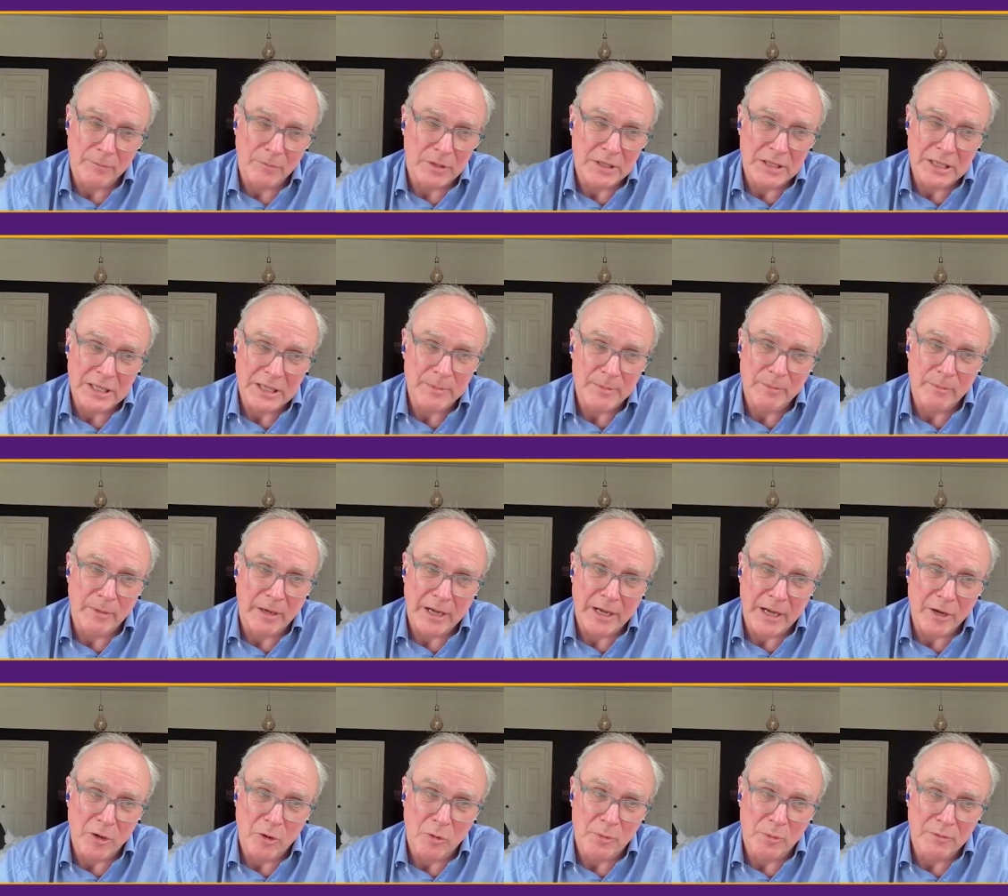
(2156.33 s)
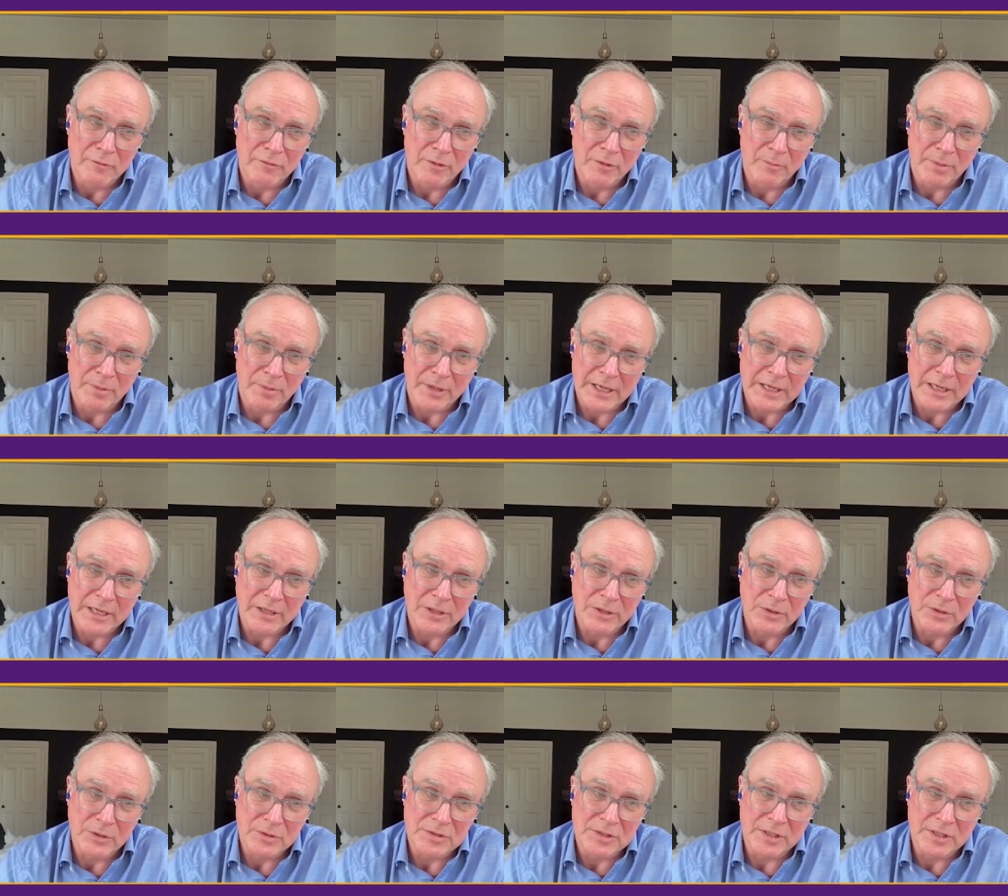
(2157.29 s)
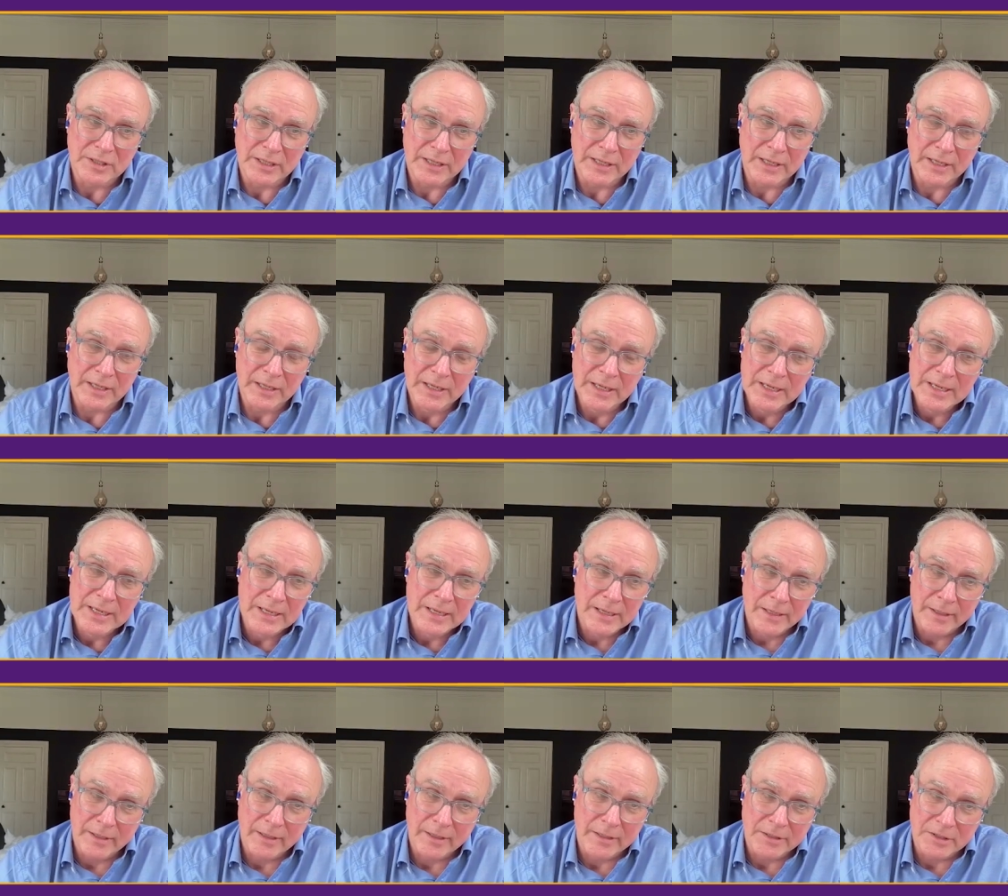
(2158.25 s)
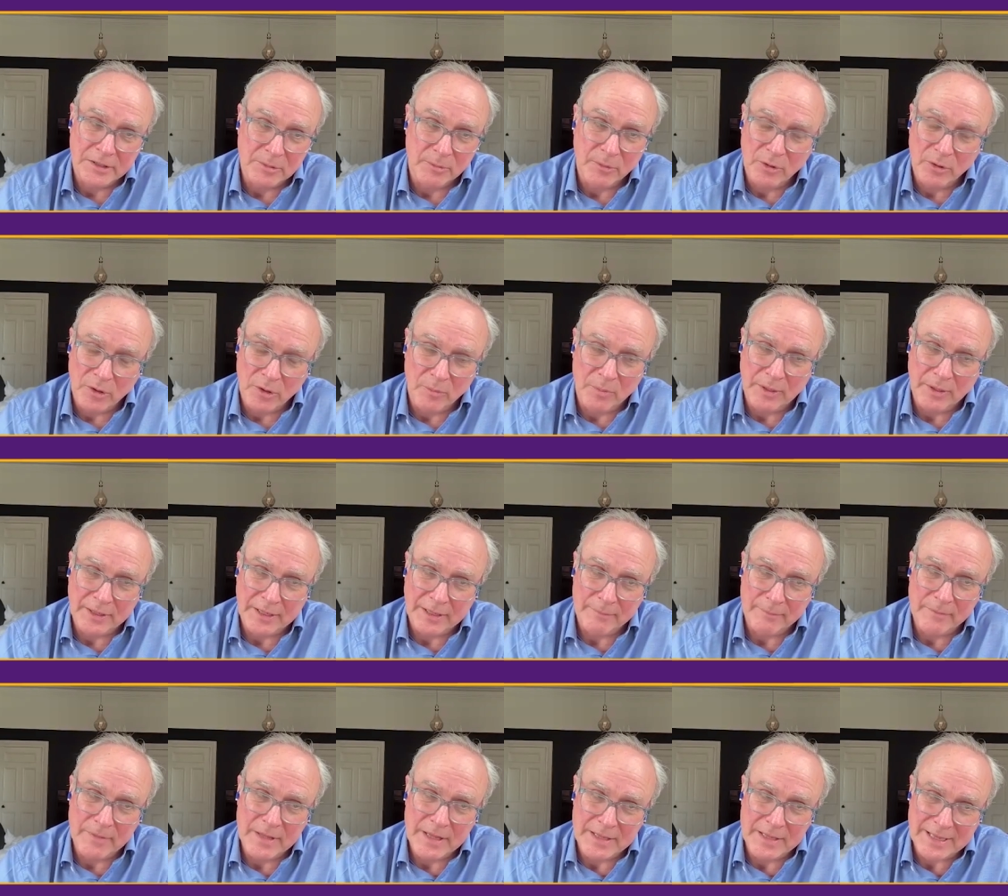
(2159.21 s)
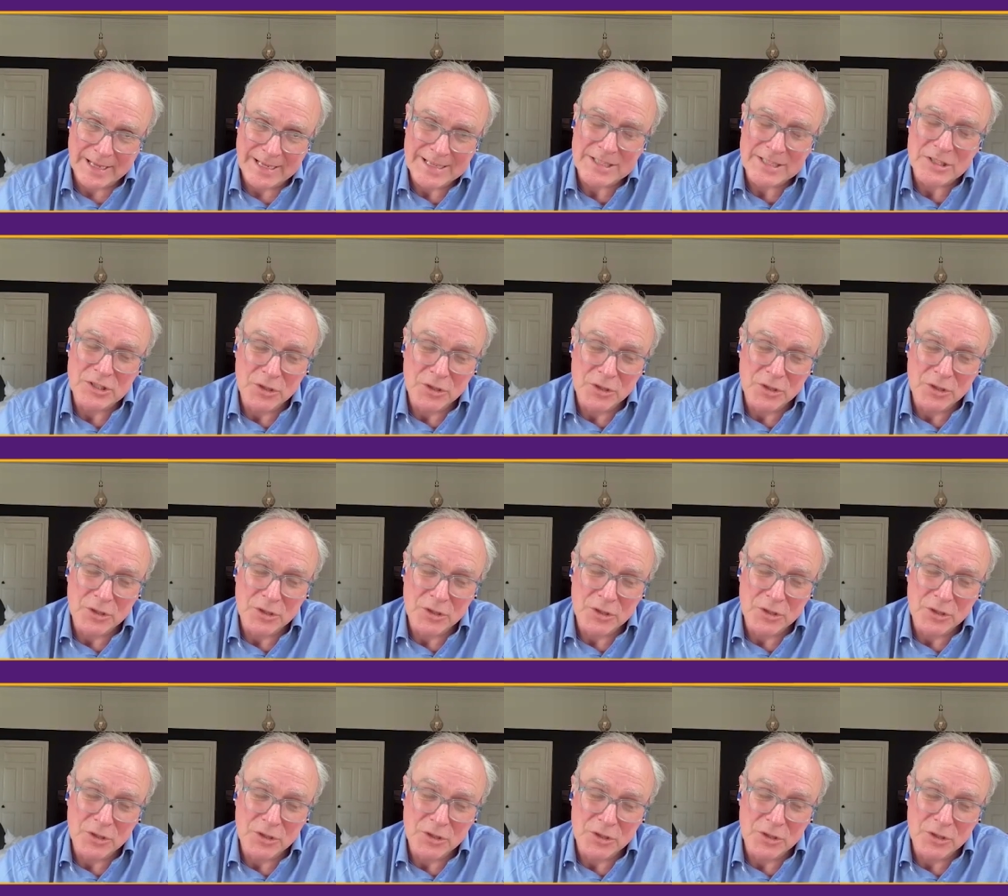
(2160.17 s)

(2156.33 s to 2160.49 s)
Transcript: I'm, I'm keeping my eye open for breaking news today uh, and tomorrow, but um,